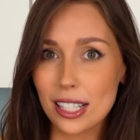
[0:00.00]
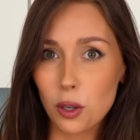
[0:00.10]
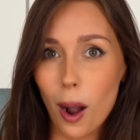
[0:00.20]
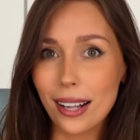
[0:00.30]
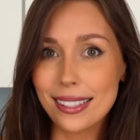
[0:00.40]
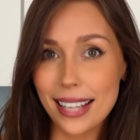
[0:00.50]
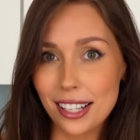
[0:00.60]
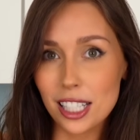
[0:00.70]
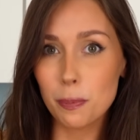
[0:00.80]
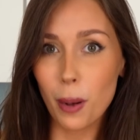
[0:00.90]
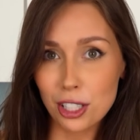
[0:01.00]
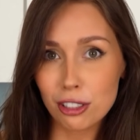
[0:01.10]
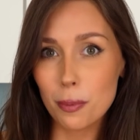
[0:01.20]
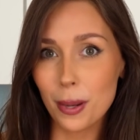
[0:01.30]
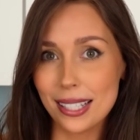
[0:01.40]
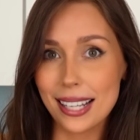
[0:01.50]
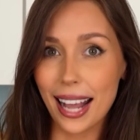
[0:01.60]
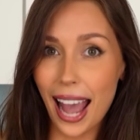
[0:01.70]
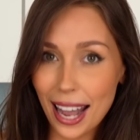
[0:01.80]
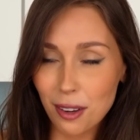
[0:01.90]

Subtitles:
is quite a dense buttery biscuit